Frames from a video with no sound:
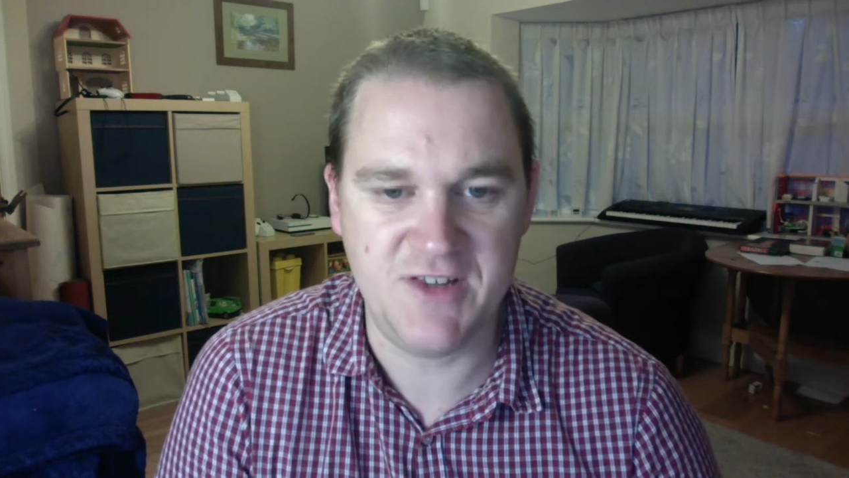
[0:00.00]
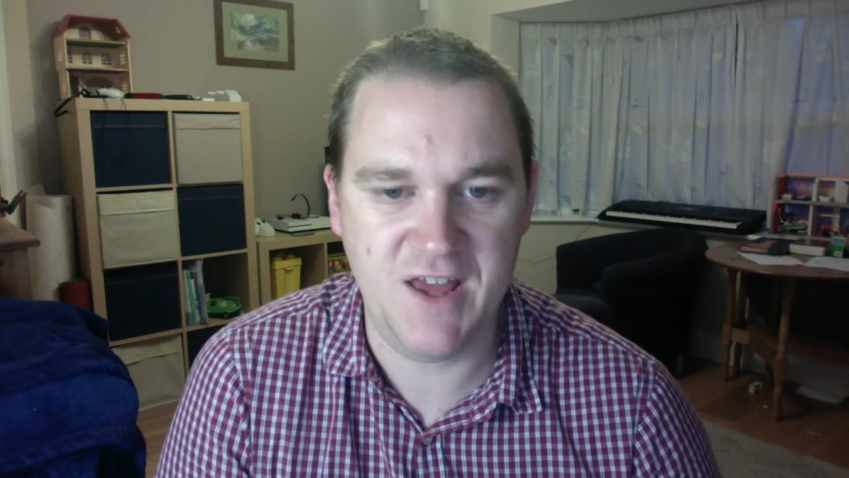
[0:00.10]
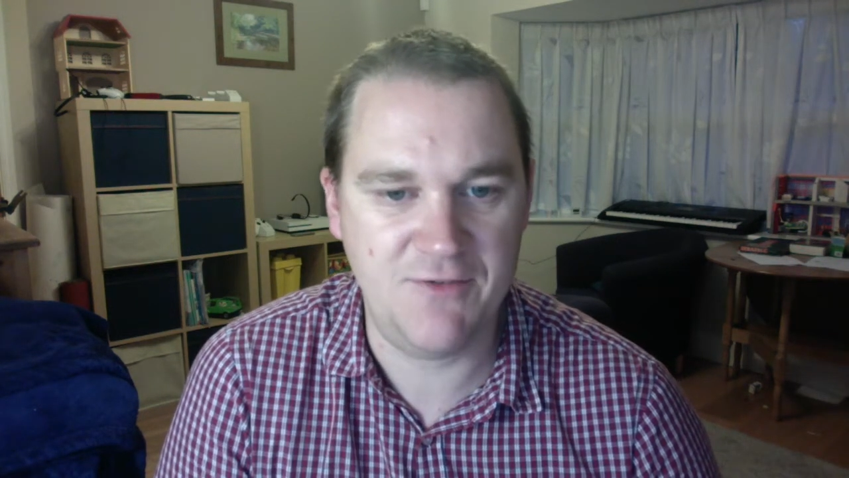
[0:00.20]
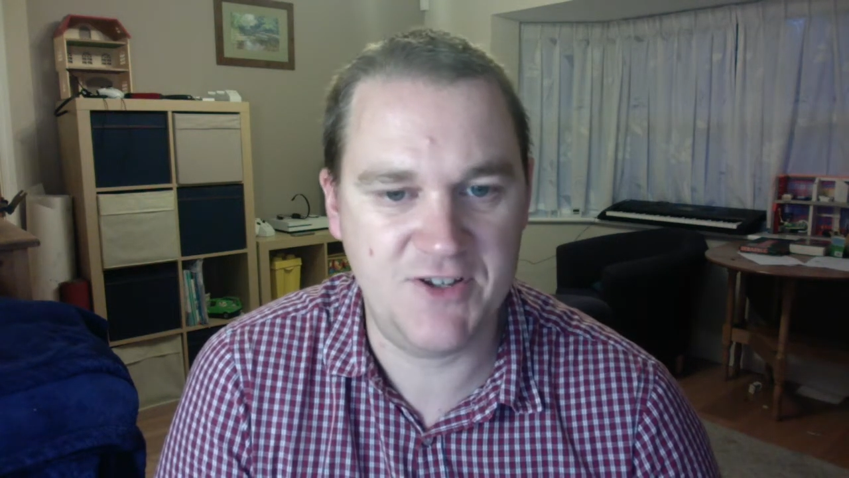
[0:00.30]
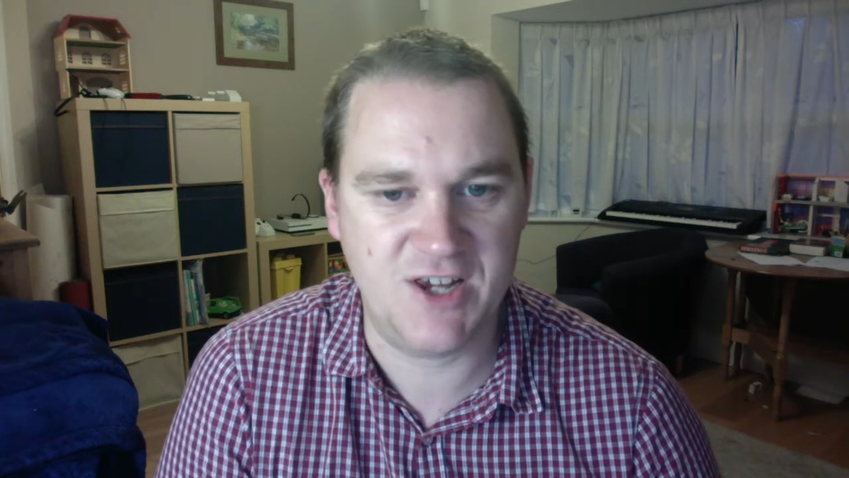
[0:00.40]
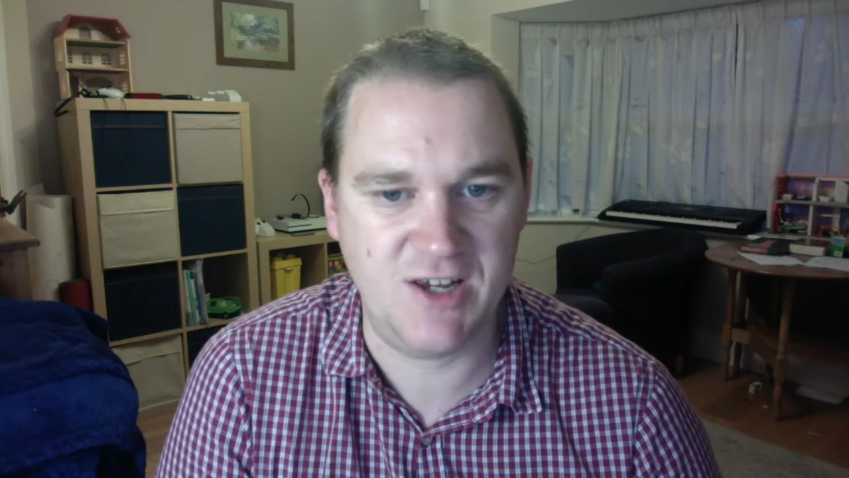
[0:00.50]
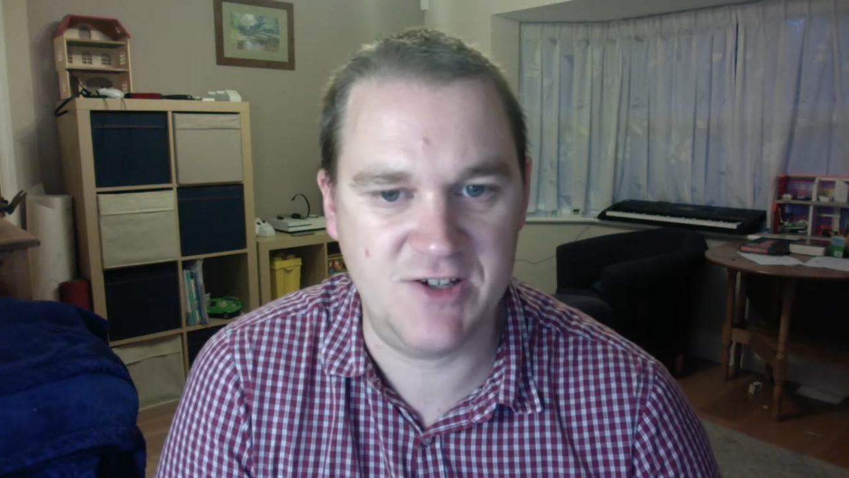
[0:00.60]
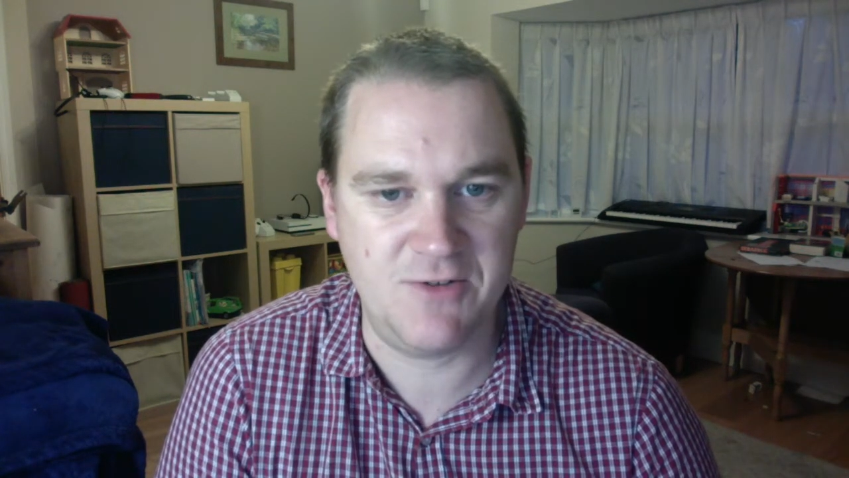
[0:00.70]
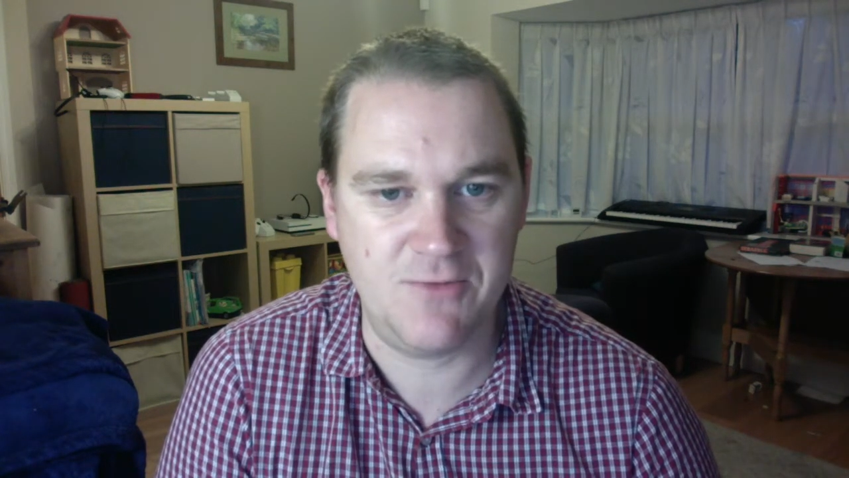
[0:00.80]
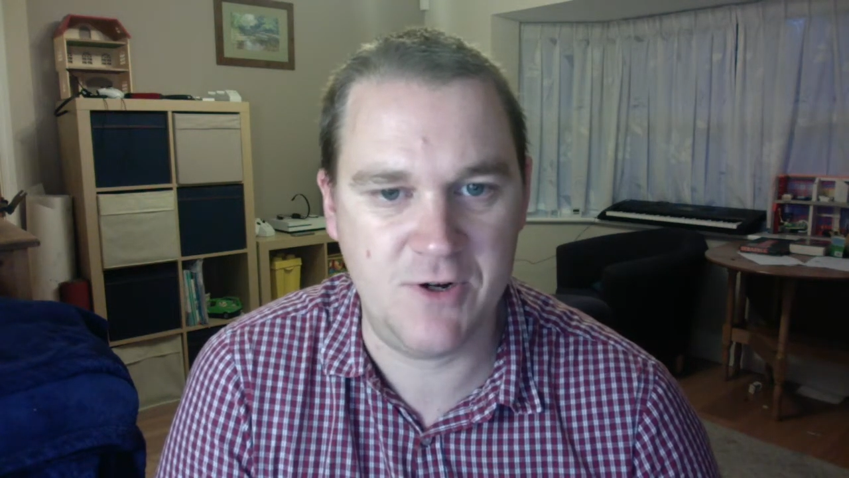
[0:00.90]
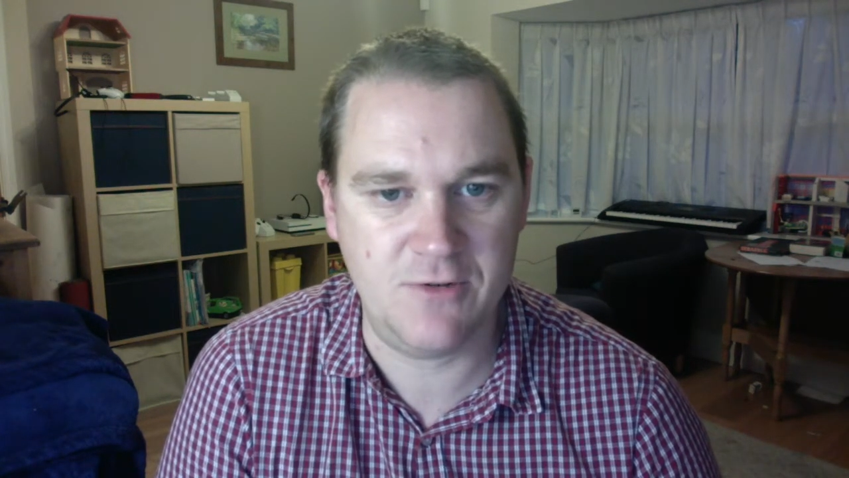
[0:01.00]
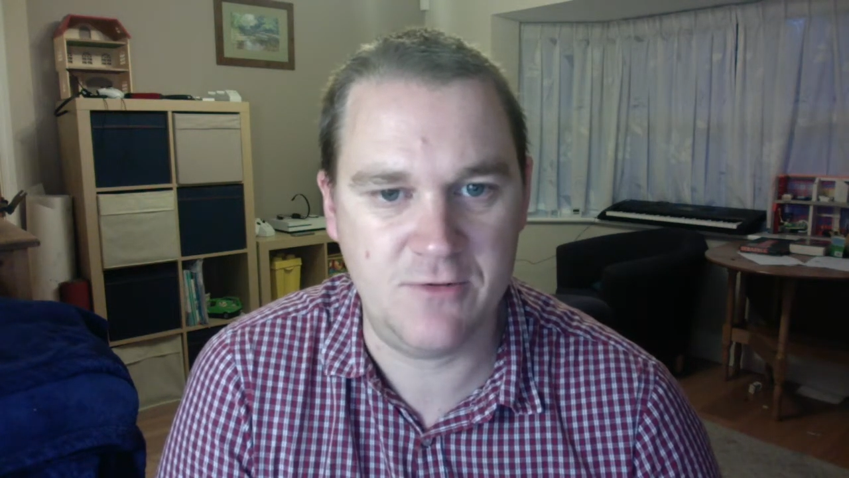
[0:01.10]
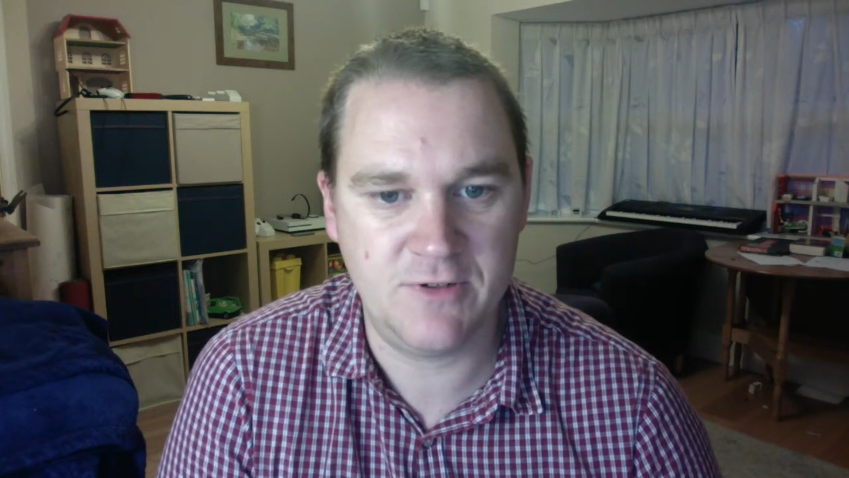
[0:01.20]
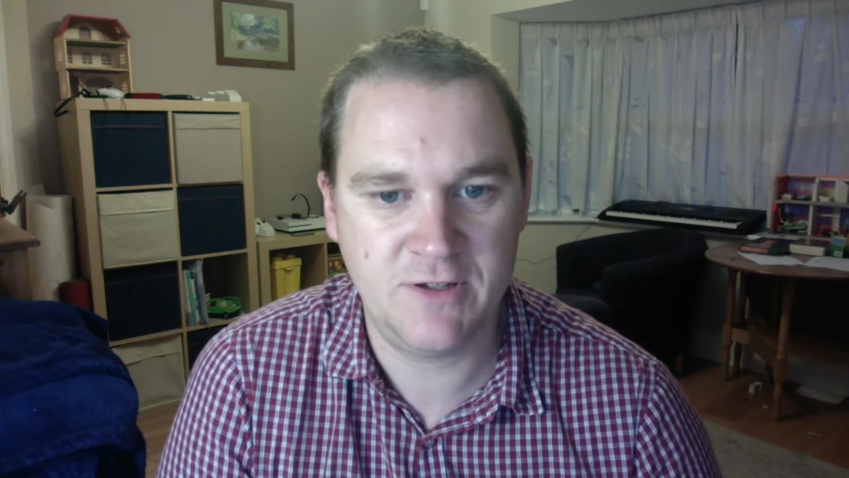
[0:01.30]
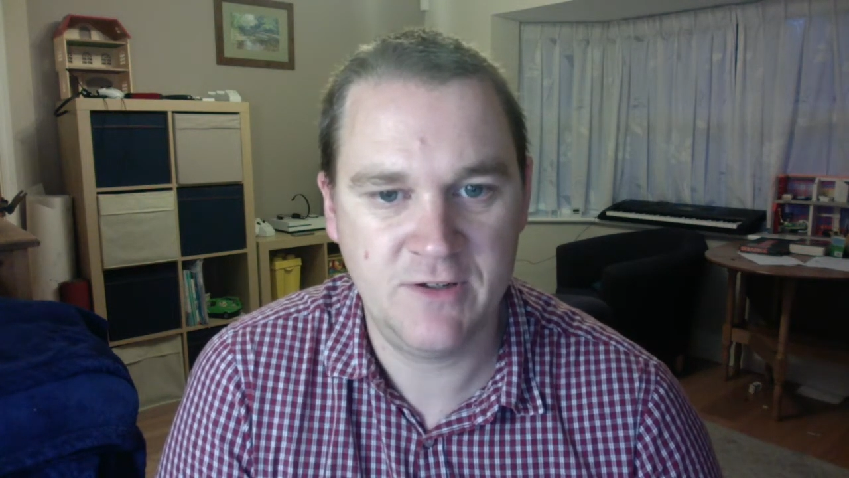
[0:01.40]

ever-changing world.